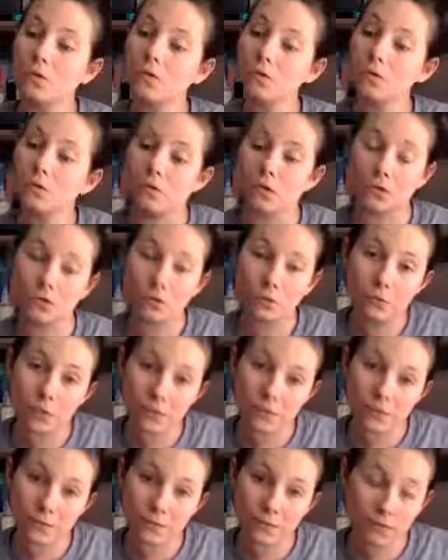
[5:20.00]
dilute
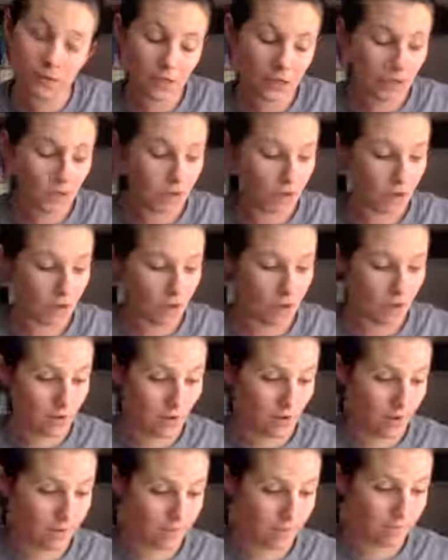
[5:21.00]
it,
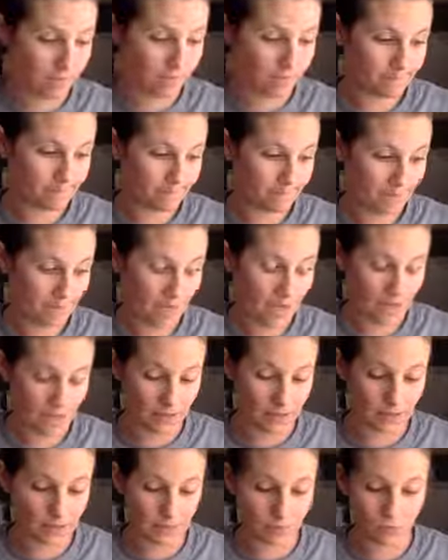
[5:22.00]
and
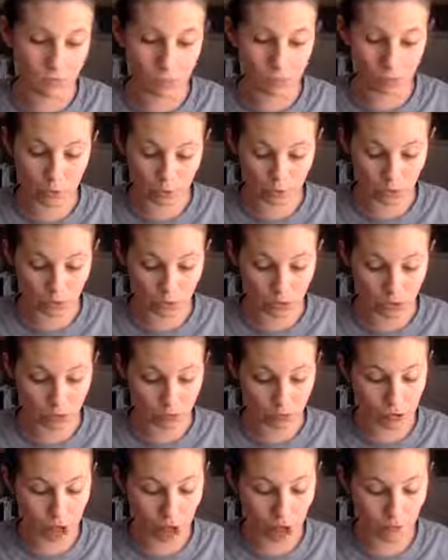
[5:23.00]
it's usually what you
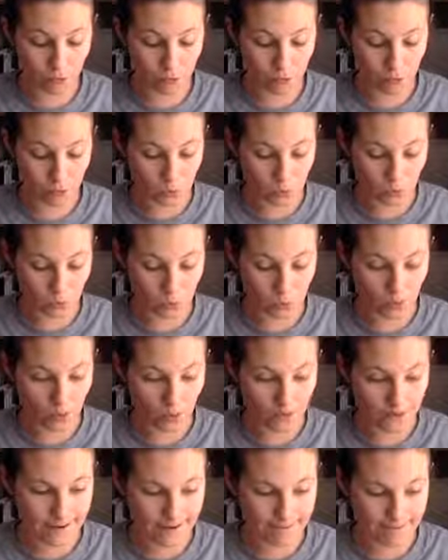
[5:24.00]
top
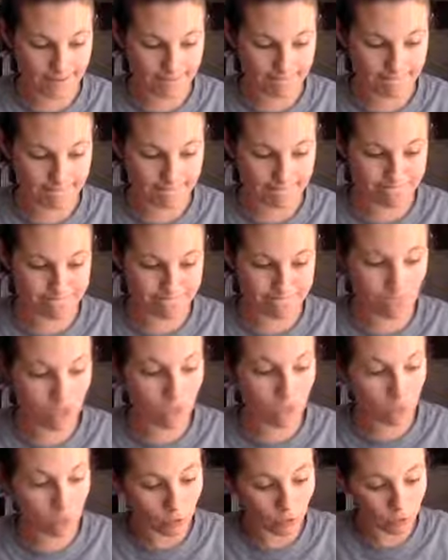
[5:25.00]
your
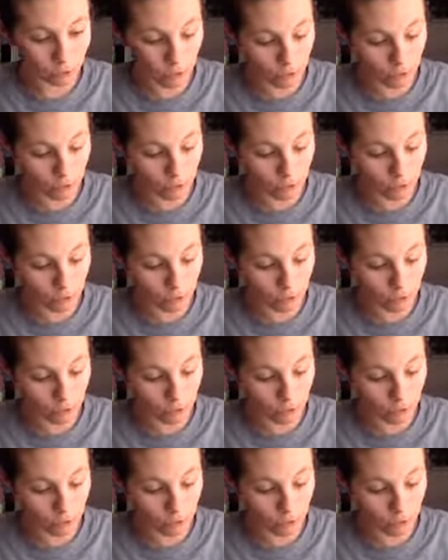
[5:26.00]
roller